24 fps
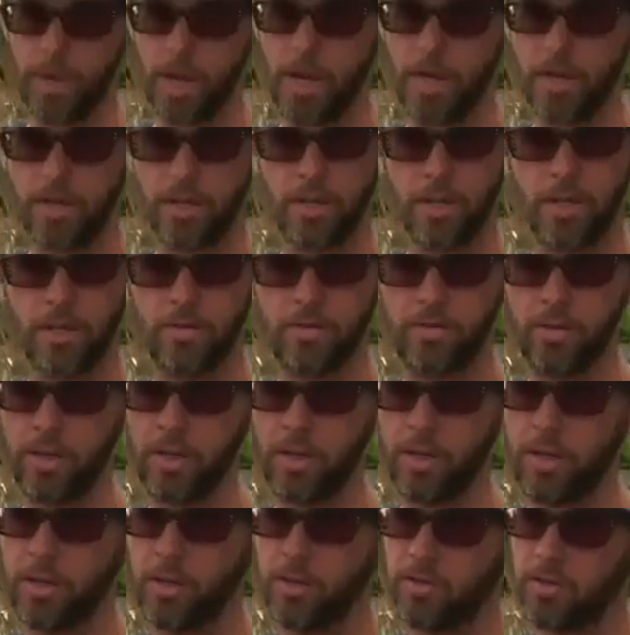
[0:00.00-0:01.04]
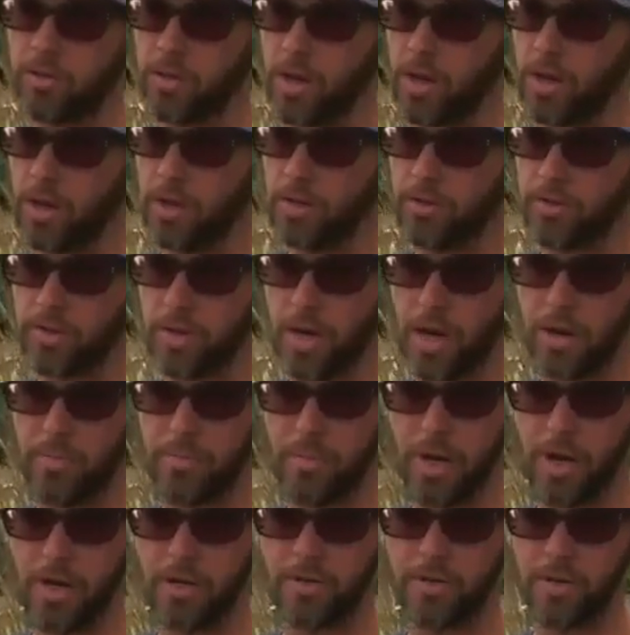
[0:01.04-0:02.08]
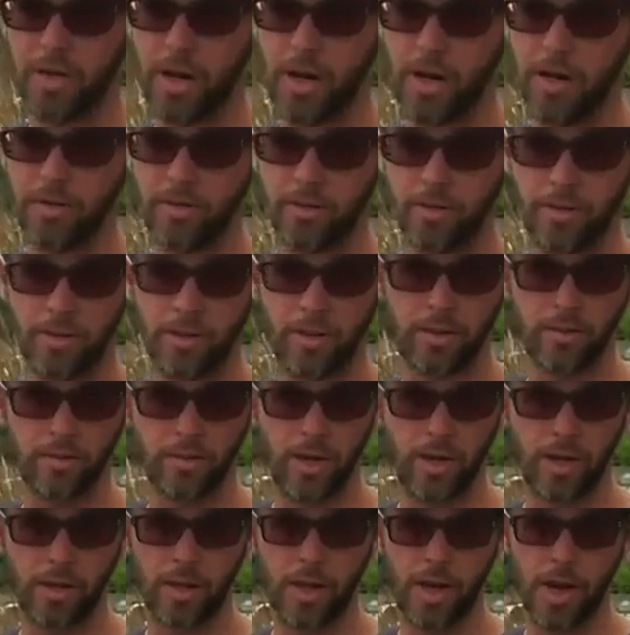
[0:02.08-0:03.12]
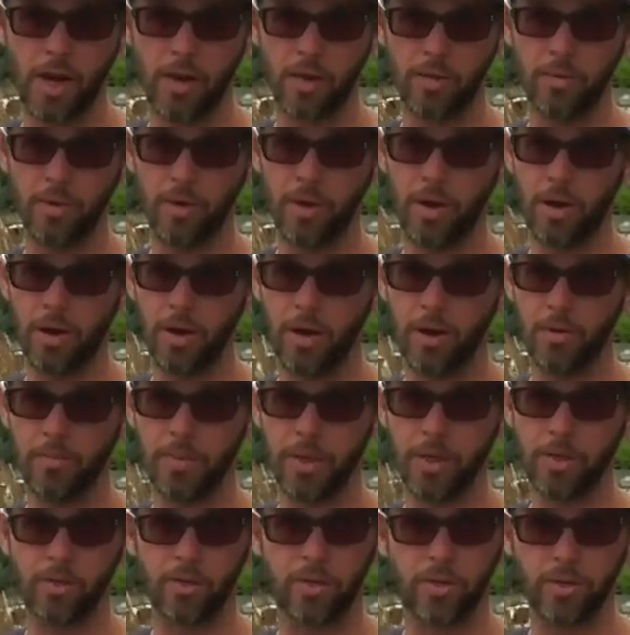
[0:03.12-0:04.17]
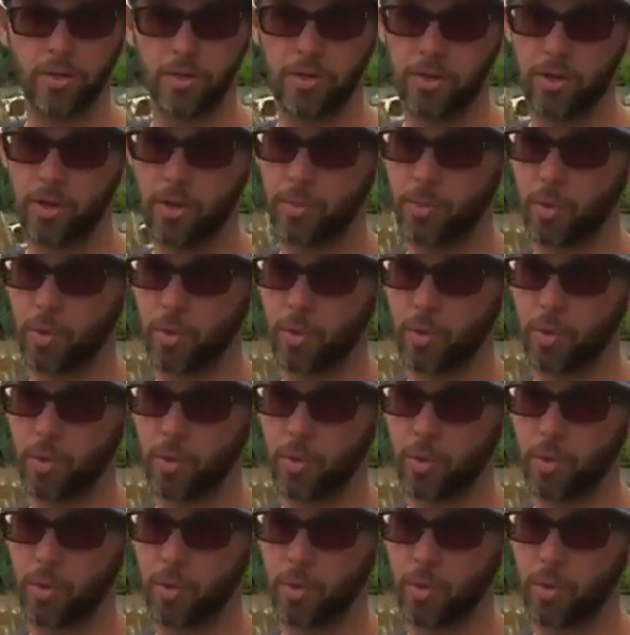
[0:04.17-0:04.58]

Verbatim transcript: ATVs and side-by-sides and things like that, uh, make sure that they're